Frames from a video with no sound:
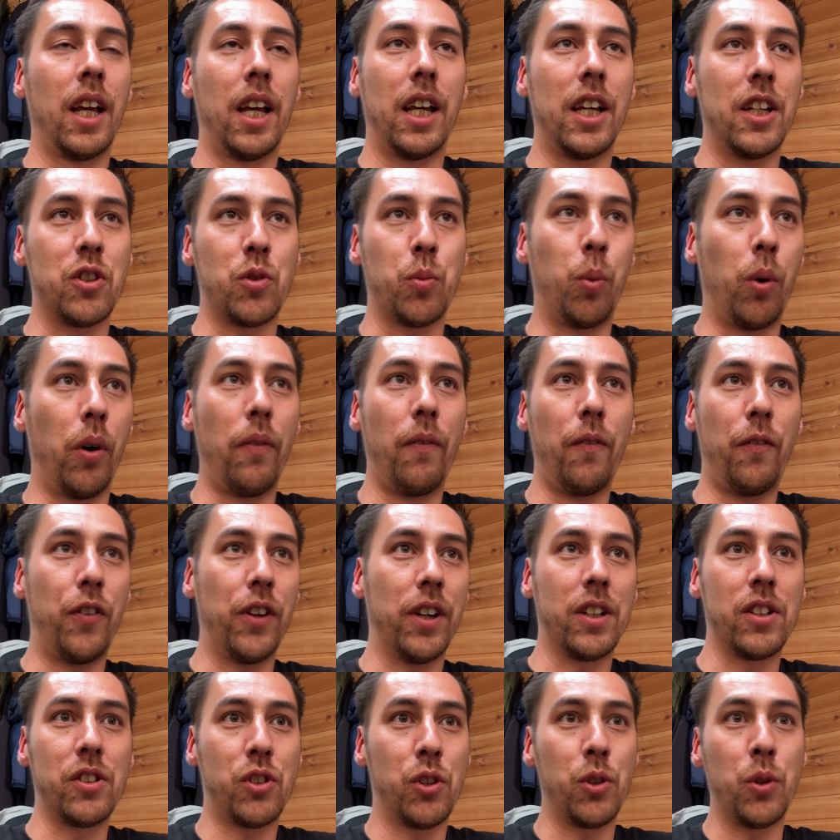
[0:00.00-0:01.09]
It's one
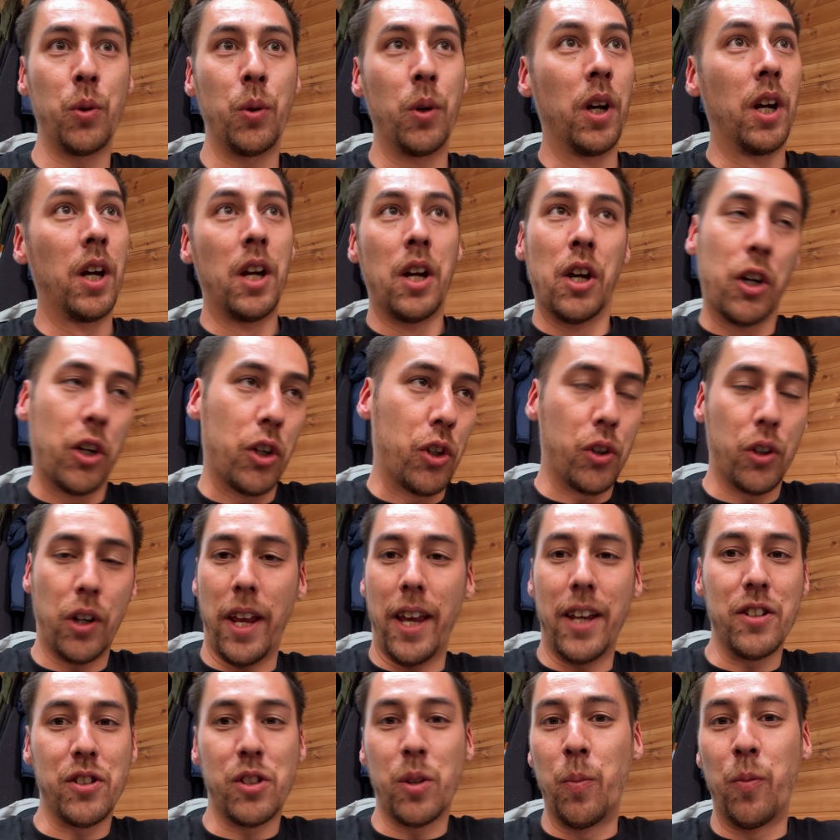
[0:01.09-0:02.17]
thing to
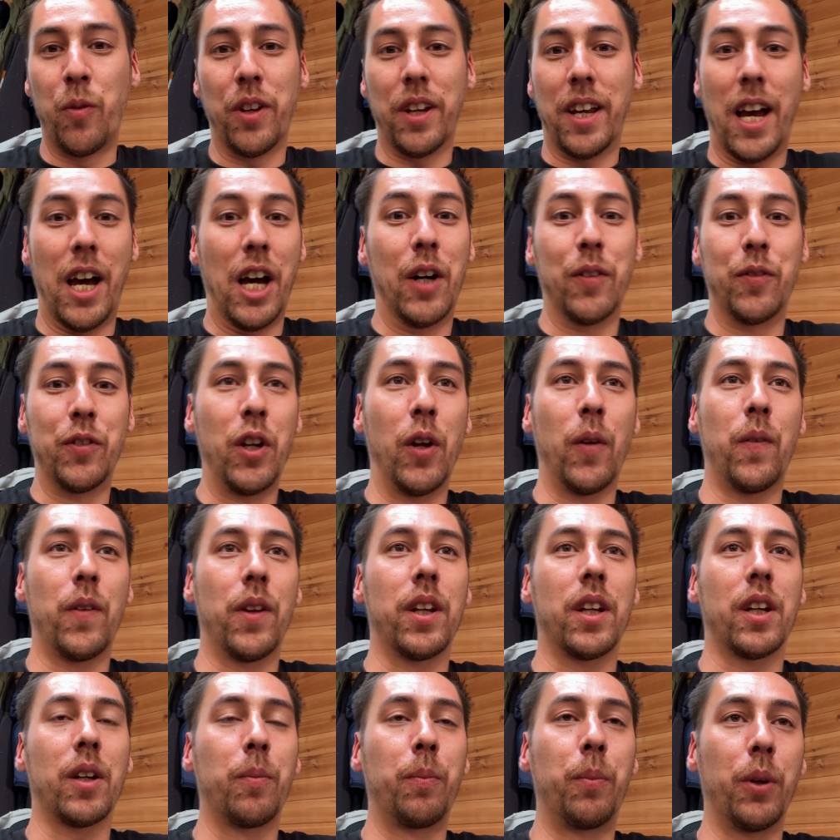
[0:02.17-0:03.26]
create something out of
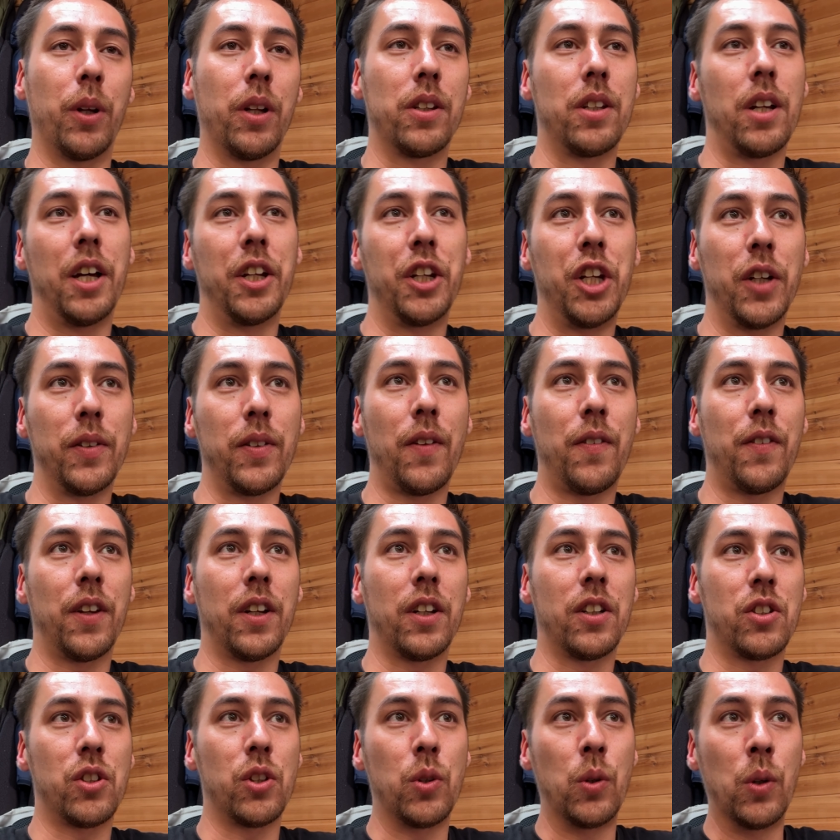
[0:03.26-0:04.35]
nothing, but another
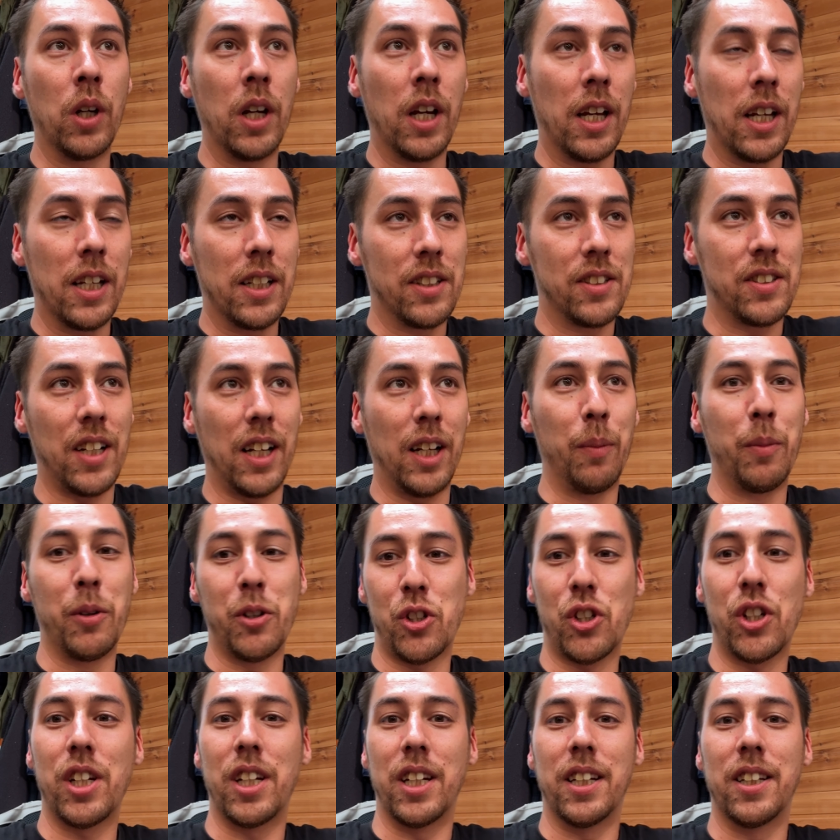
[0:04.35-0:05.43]
thing to tell a
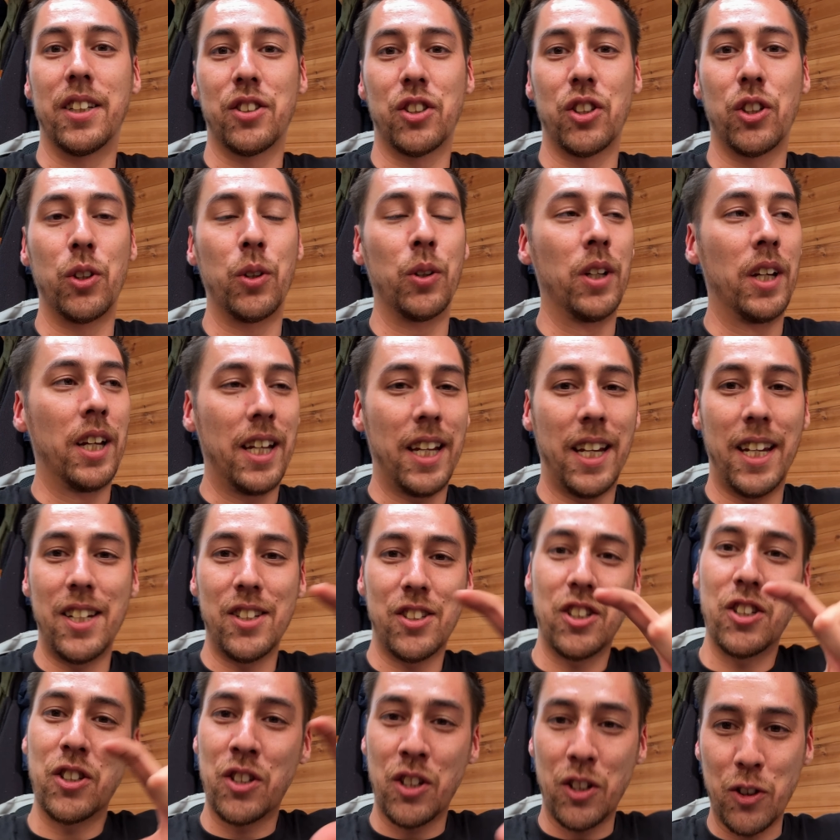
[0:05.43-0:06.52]
machine to here's
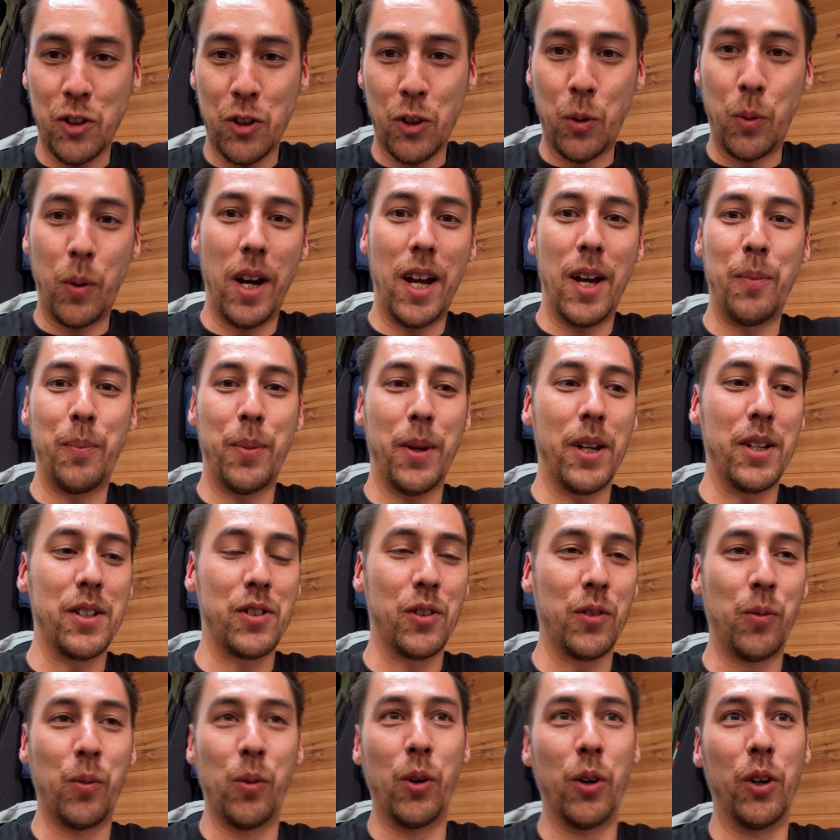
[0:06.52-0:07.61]
this square piece
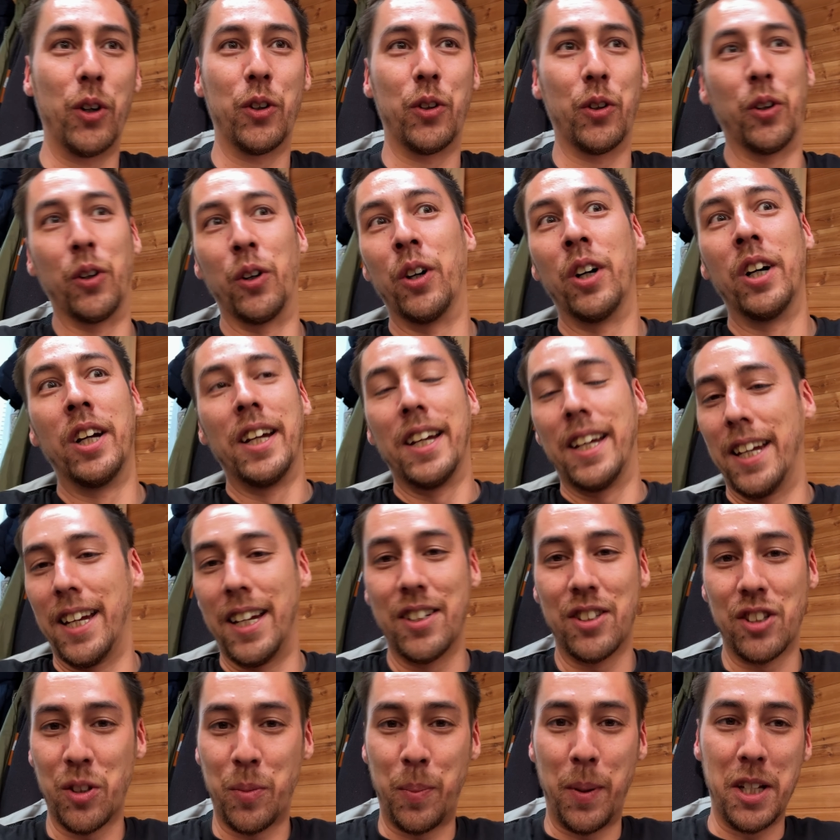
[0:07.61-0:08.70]
of wood or
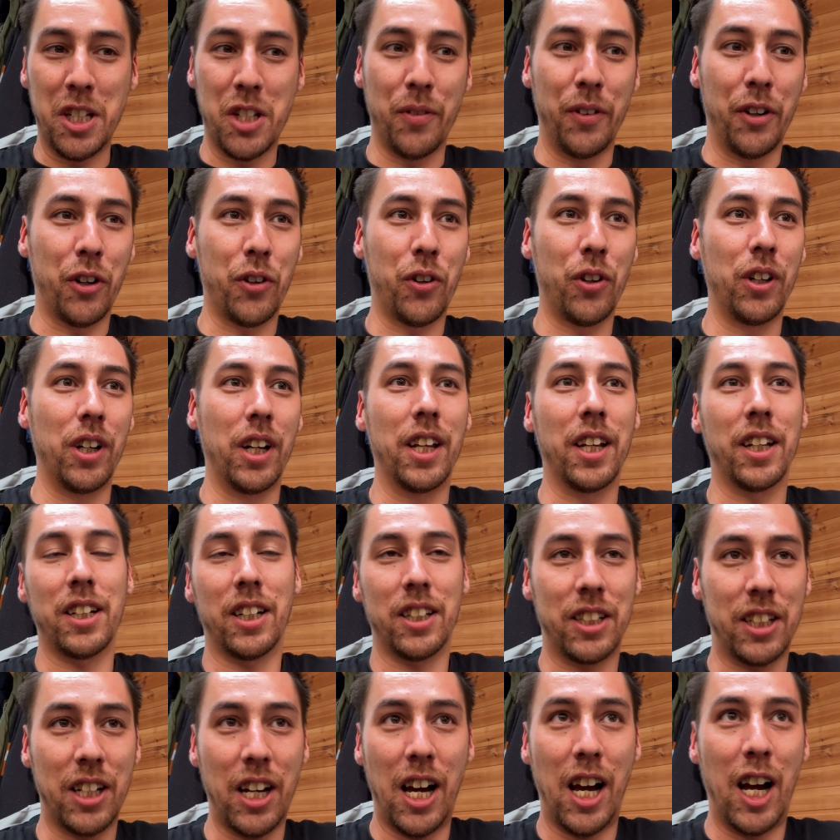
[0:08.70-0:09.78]
here's this piece of acrylic
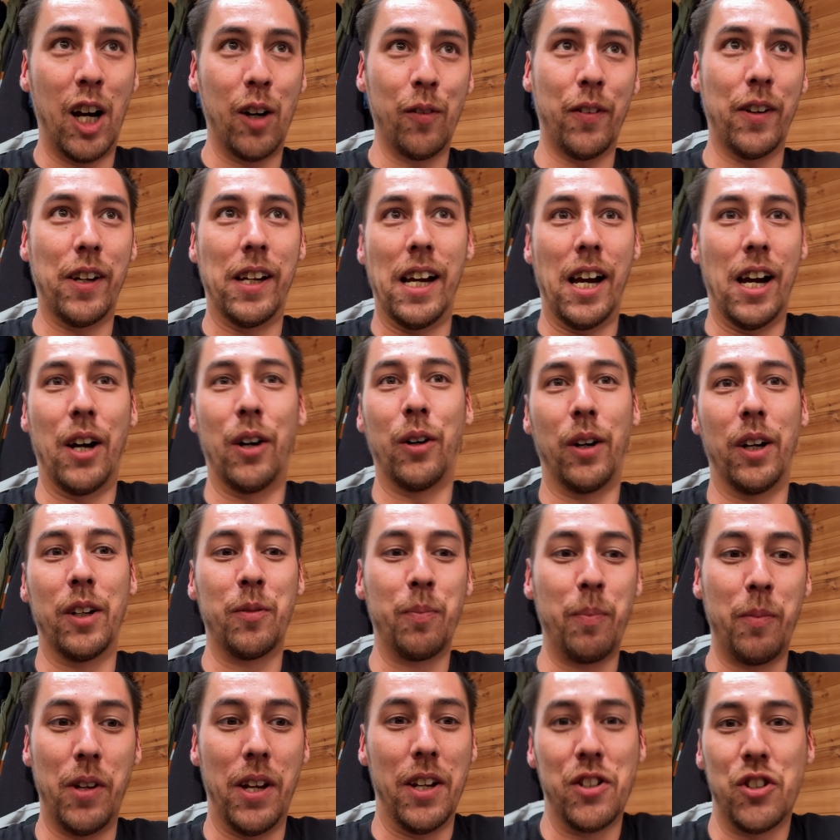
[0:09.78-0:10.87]
carve it out
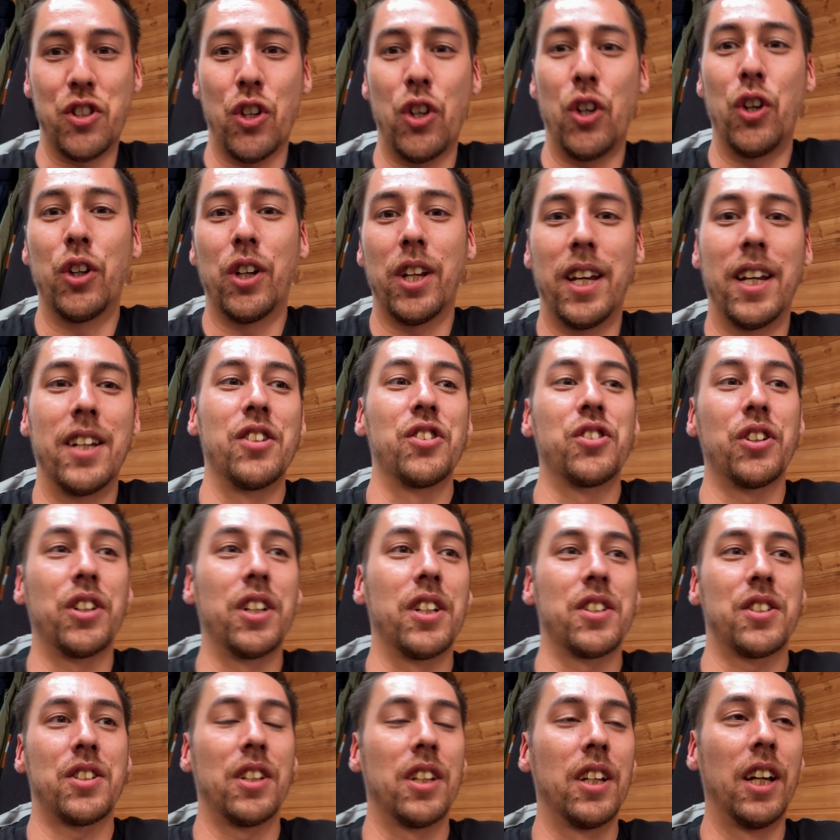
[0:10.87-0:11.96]
and, and turn it into
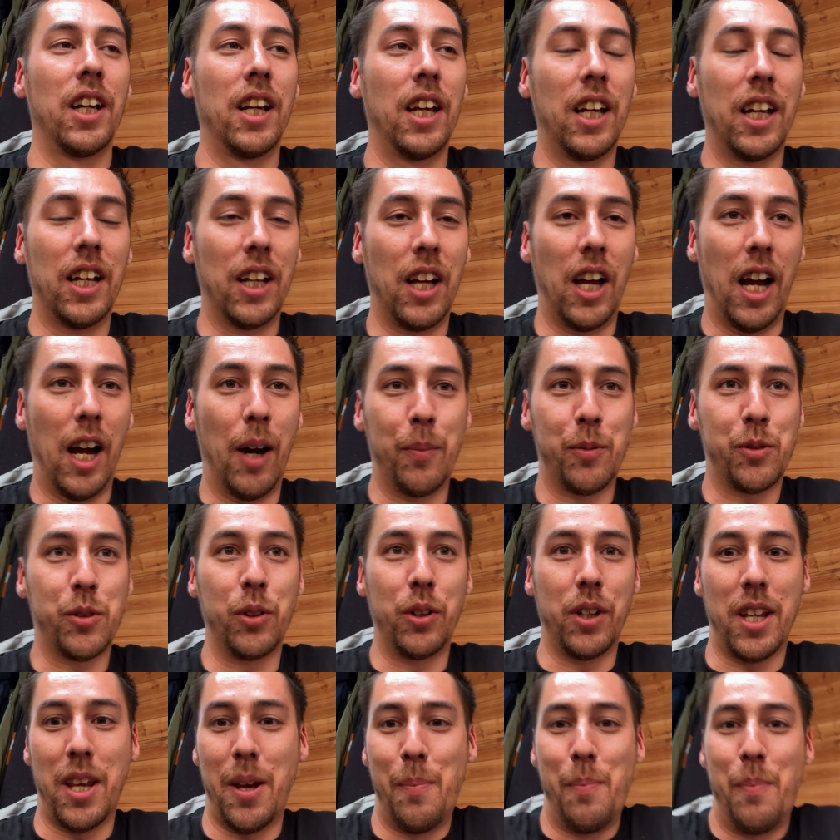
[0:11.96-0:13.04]
this
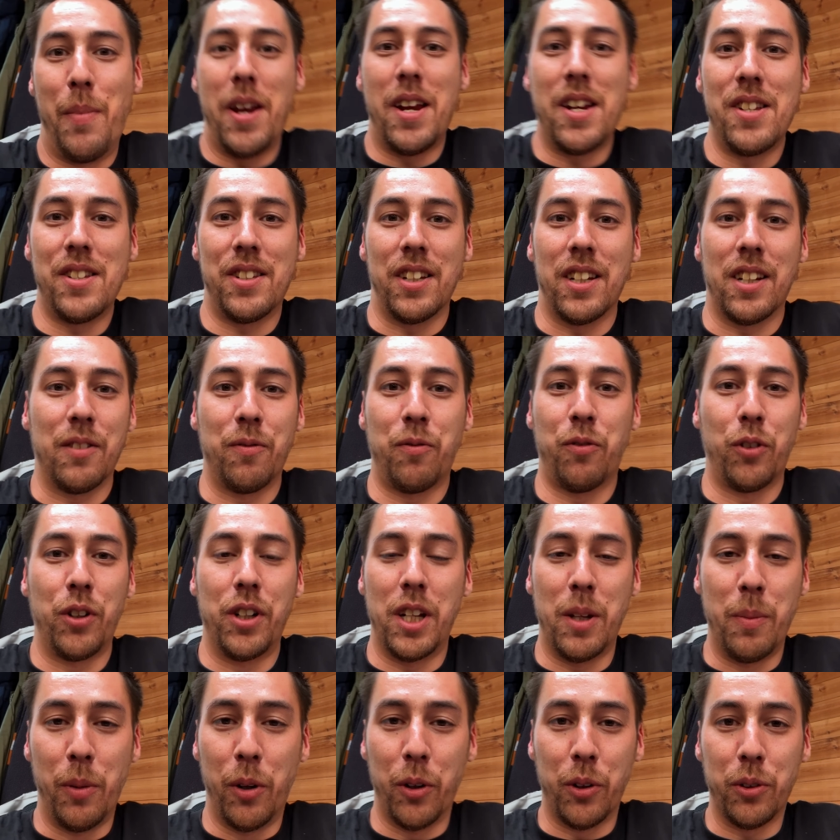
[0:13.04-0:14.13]
absolutely amazing
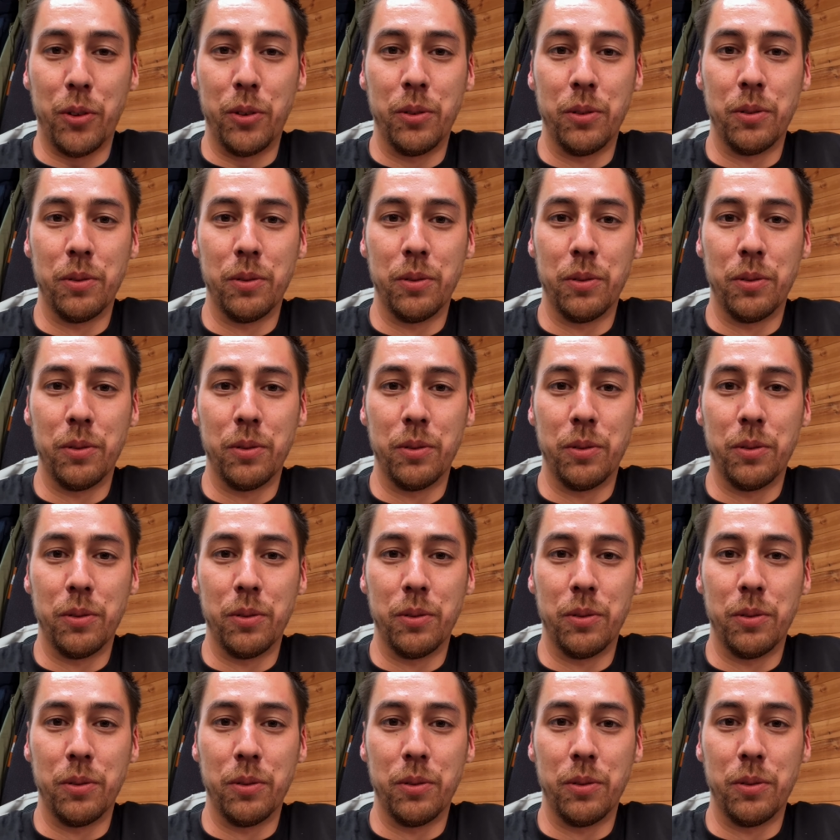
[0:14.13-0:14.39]
3d model